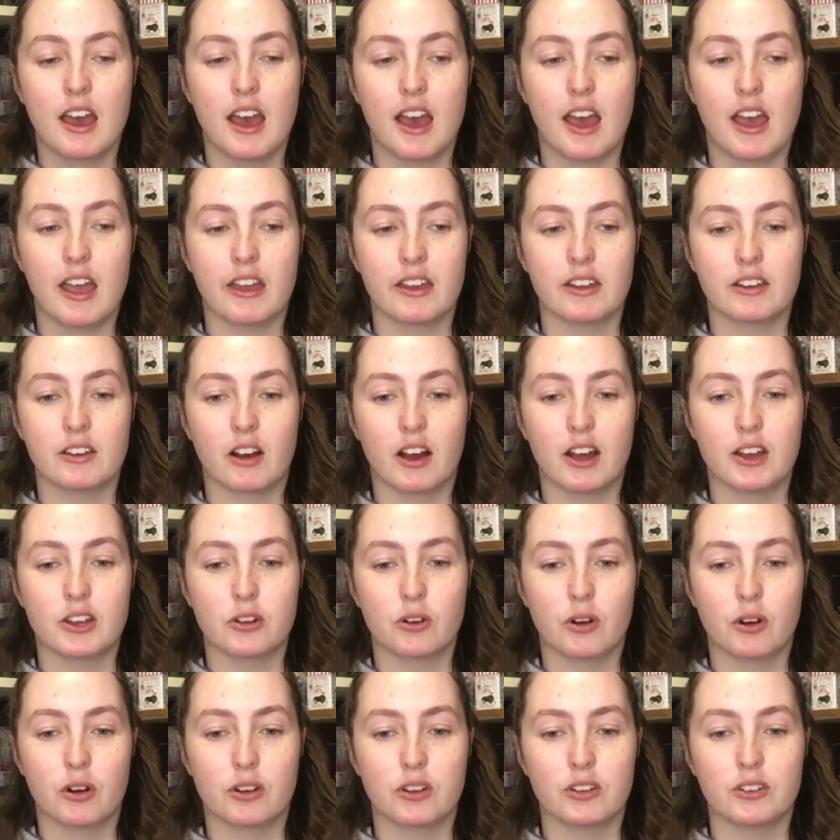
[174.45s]
And I
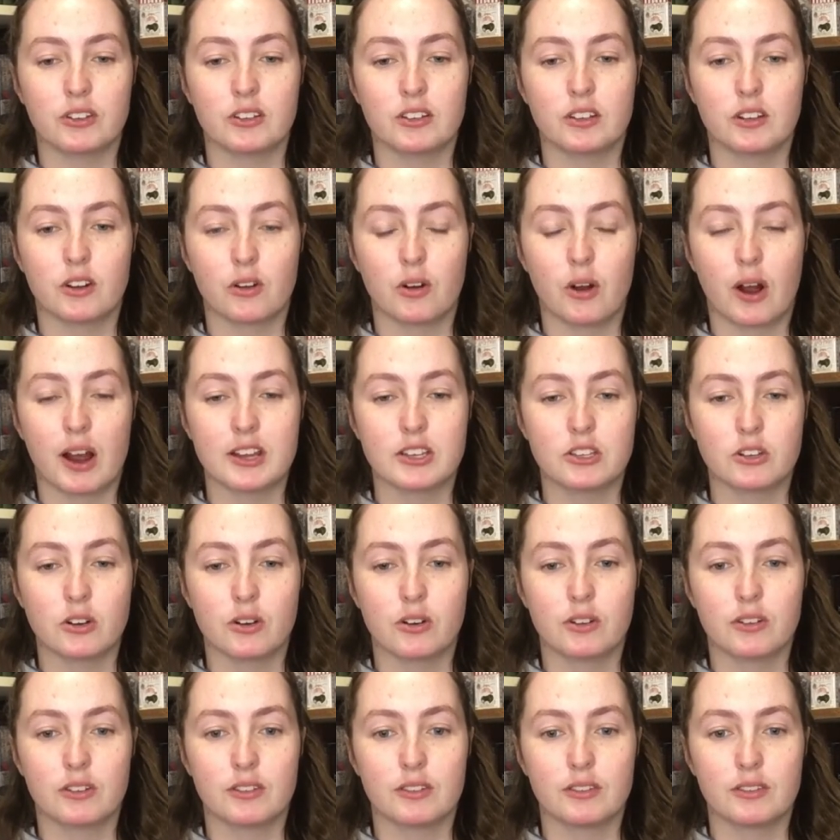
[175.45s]
don't, you know, I
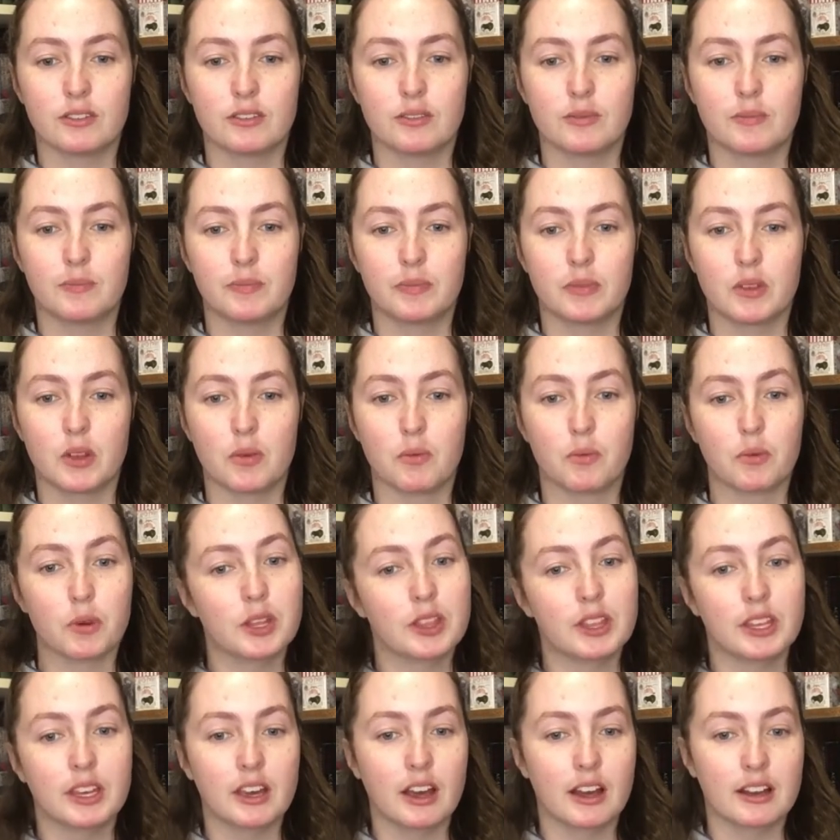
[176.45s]
don't
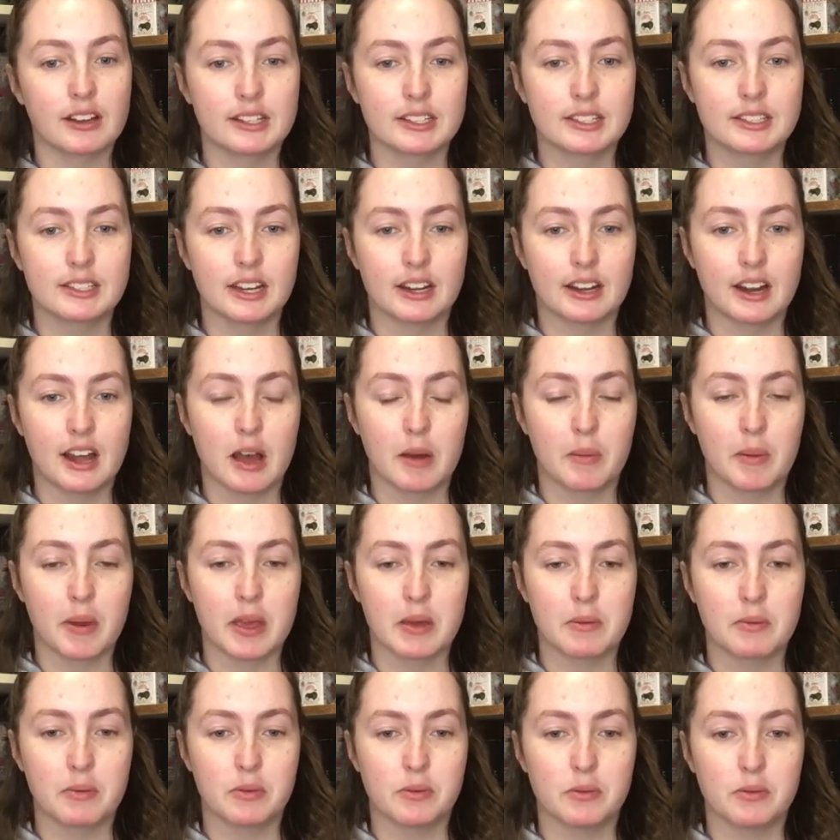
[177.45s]
really understand how
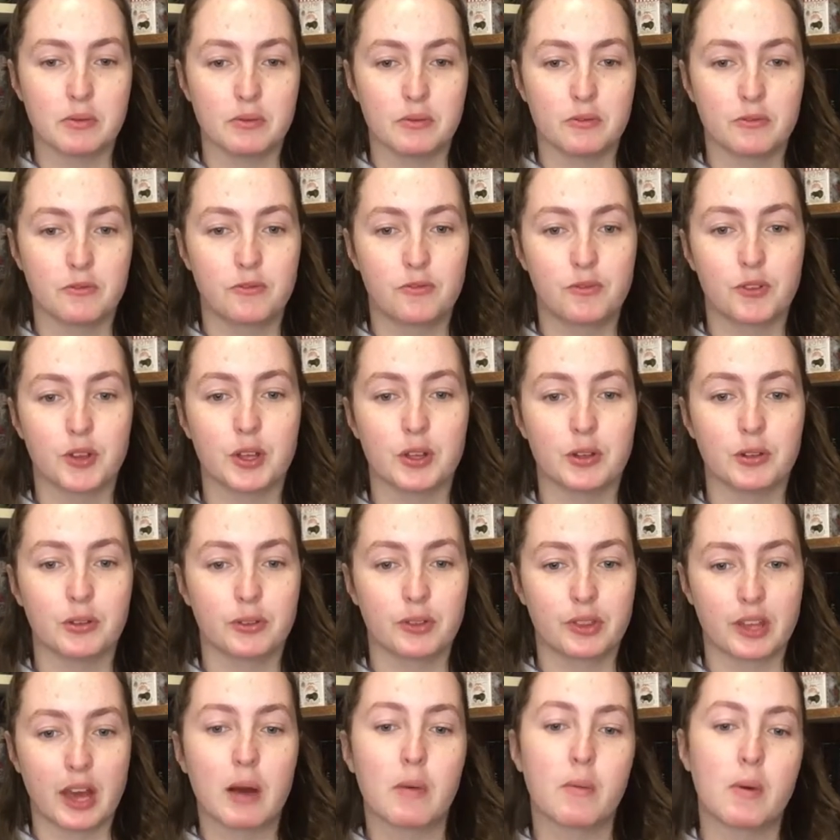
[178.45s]
people feel
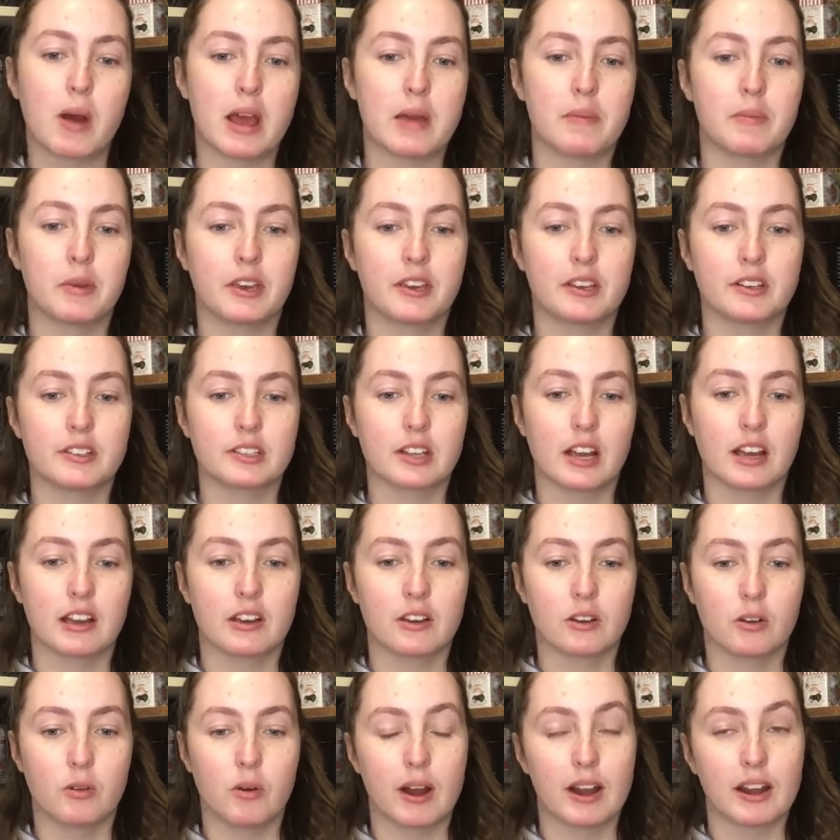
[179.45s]
that way, because I
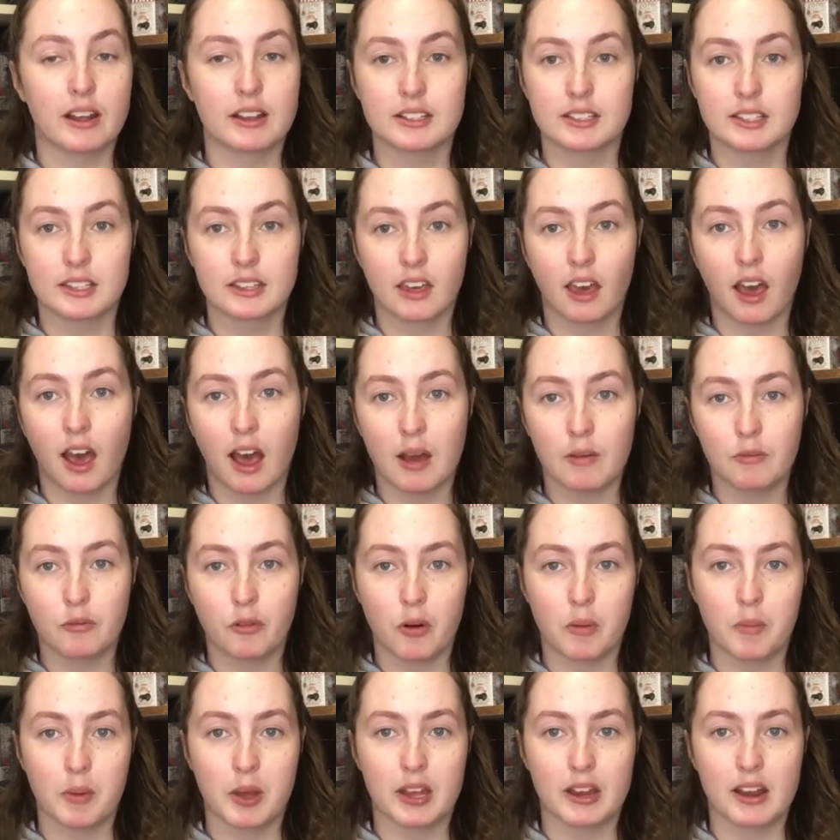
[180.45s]
can quite easily hide
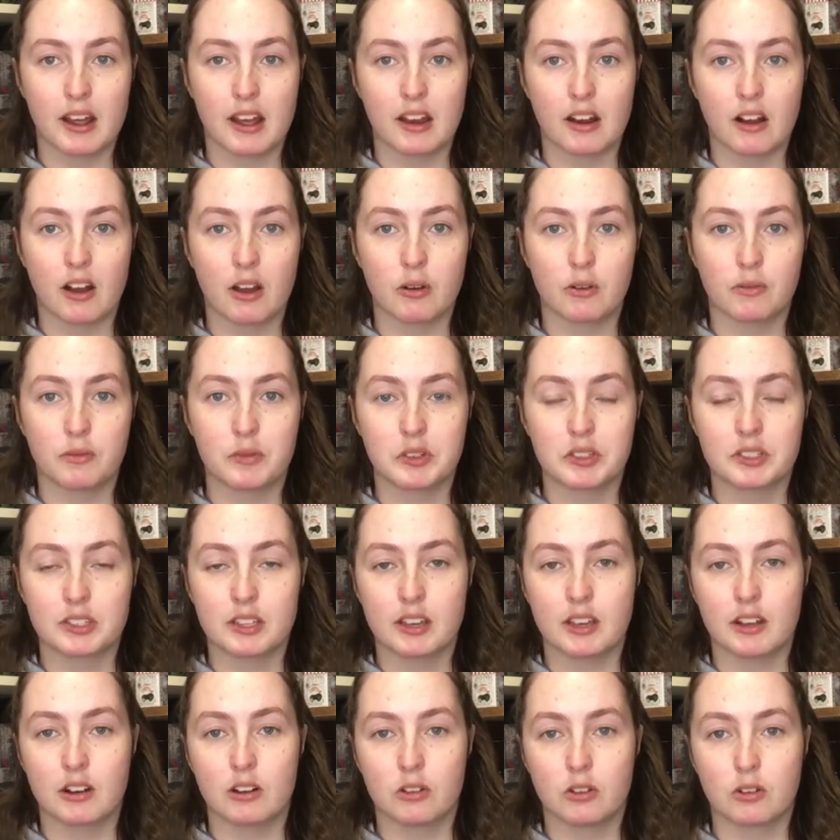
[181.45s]
from it, and I obviously
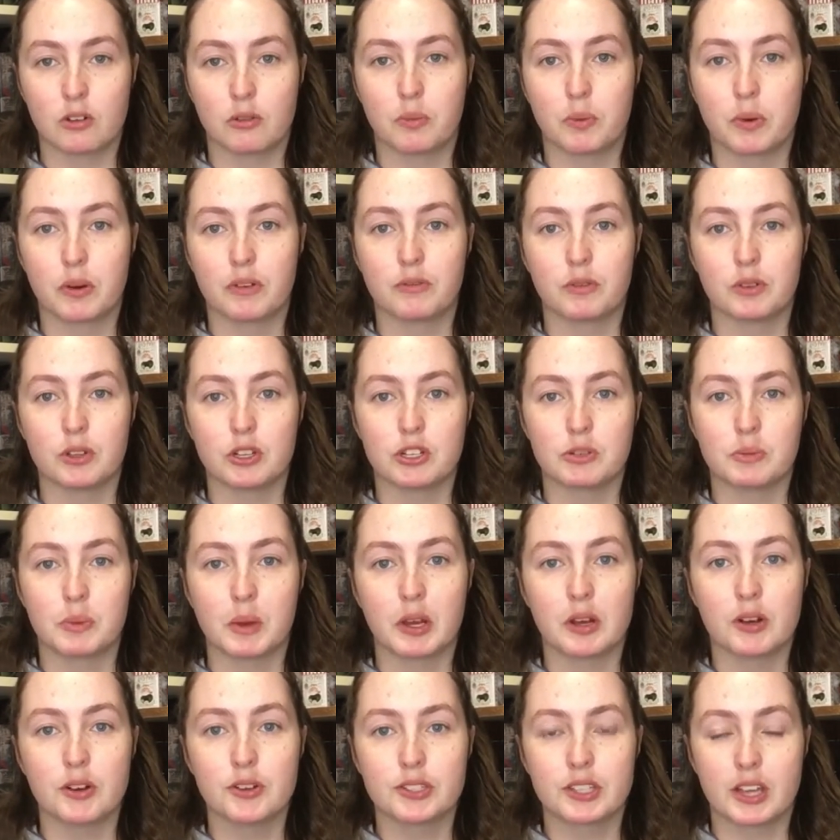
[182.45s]
get a lot of privilege
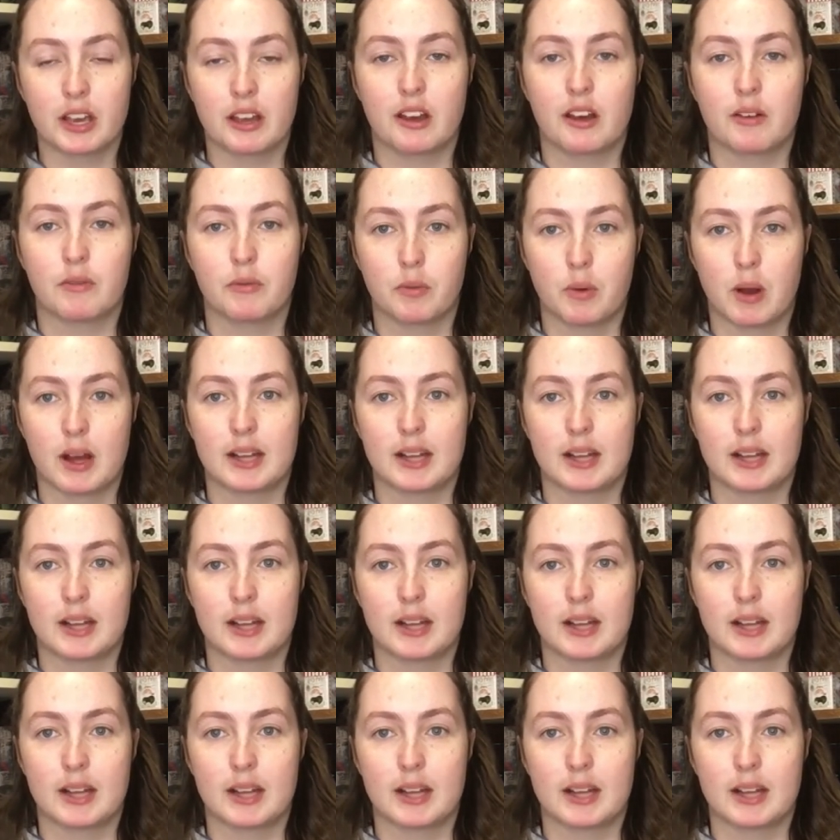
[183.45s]
because I have white